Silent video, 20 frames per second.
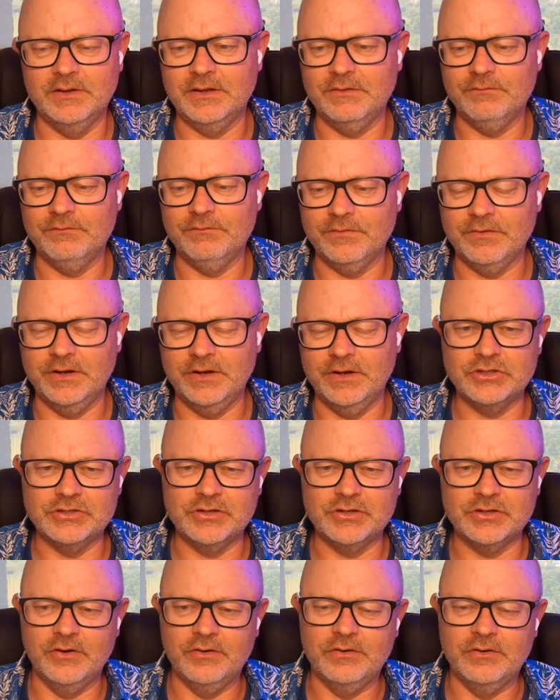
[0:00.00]
for each
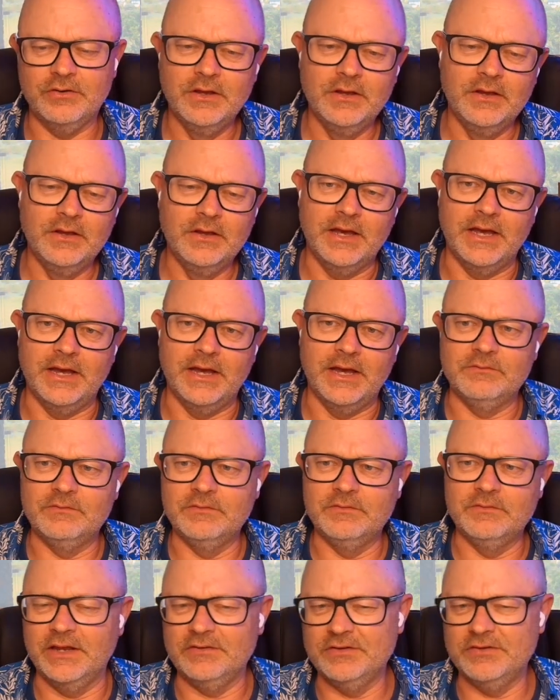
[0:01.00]
tone,
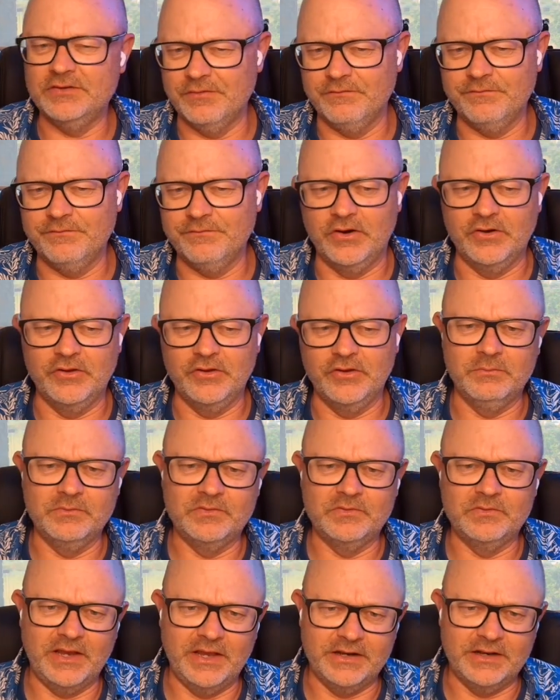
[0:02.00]
at different
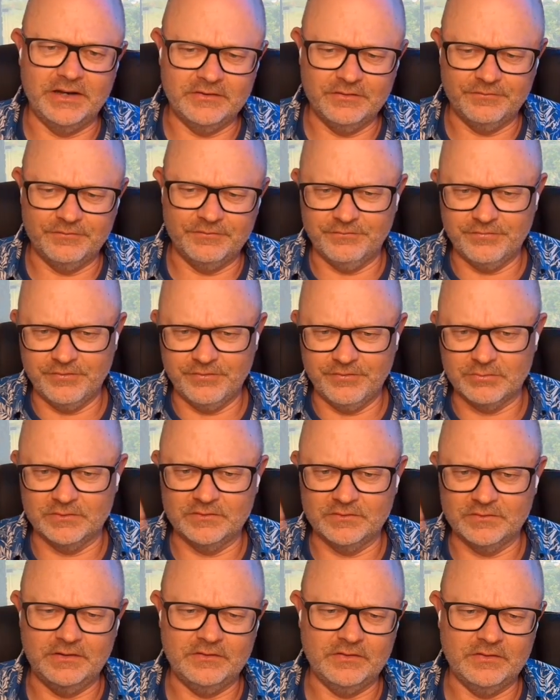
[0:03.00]
volumes and at different
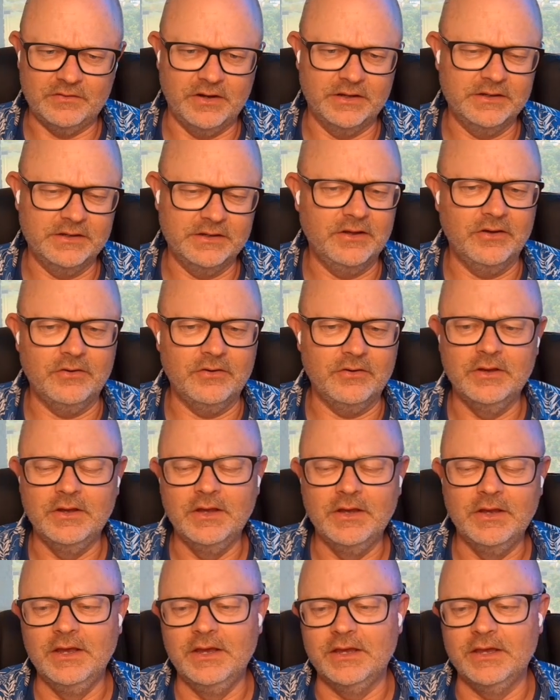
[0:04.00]
frequencies, high and low.
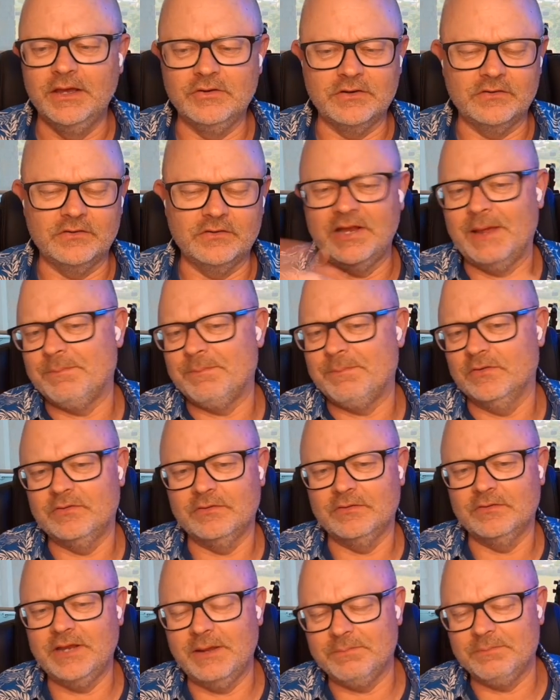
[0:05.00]
You just tap
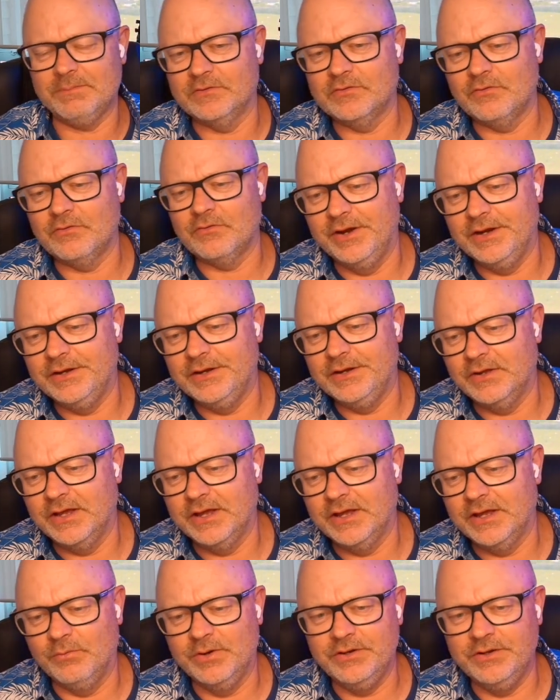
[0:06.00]
the screen
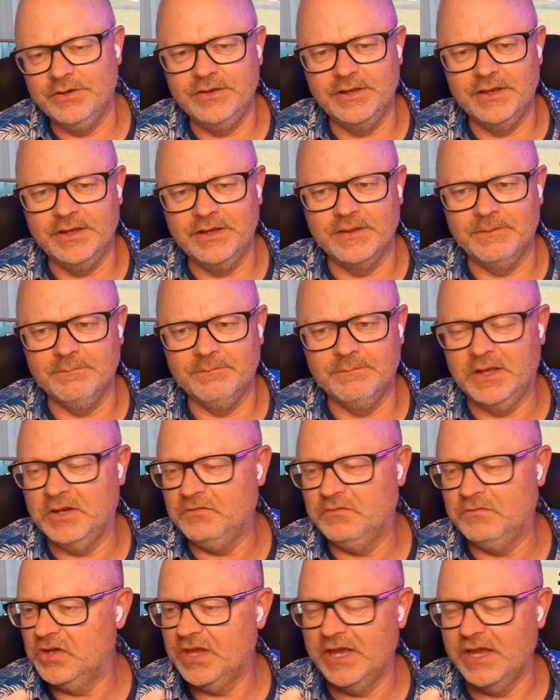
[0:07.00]
when you hear them, and
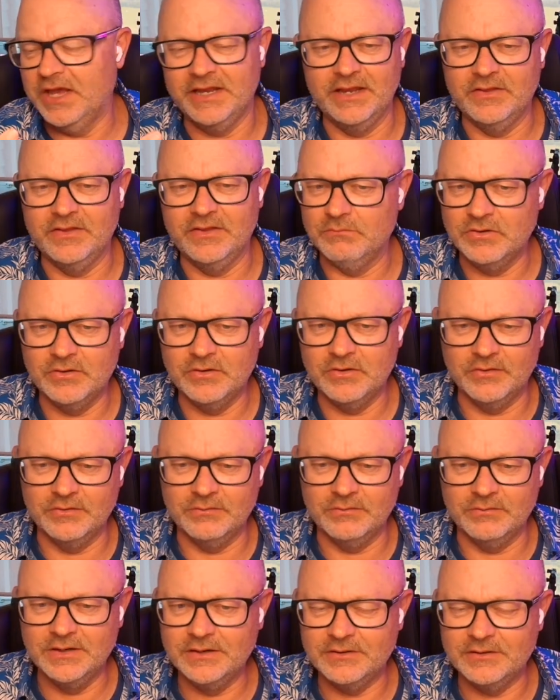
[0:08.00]
if you can't hear them, you don't
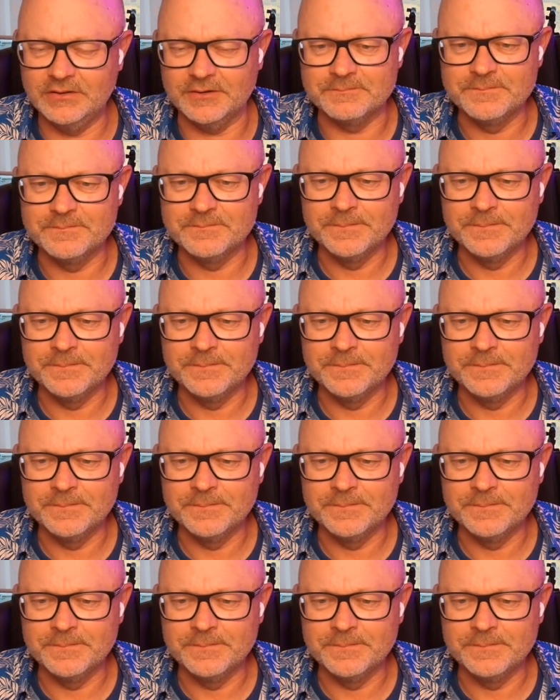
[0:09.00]
do anything.